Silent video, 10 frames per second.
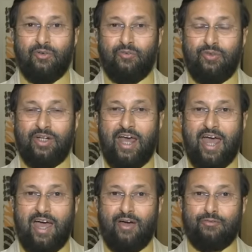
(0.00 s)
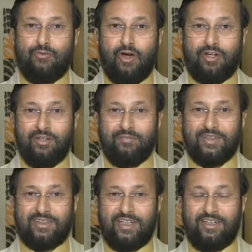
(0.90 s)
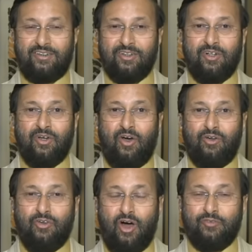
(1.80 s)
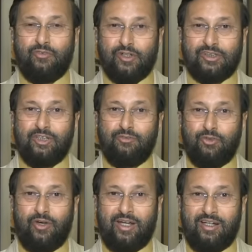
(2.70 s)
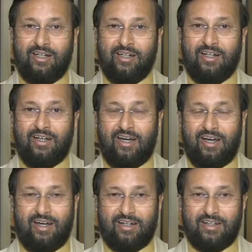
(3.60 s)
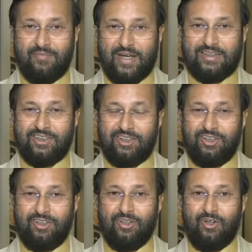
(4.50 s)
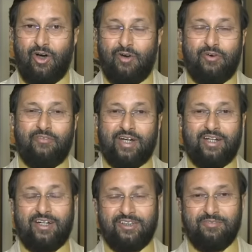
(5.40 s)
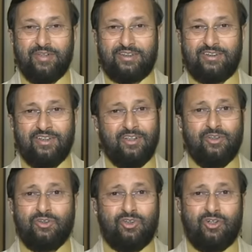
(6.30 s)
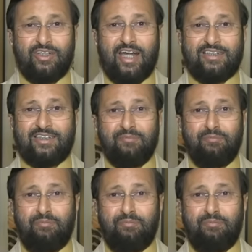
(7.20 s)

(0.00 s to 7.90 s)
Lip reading: We'll have 40% non-fossil fuel capacity of our energy mix. So that's the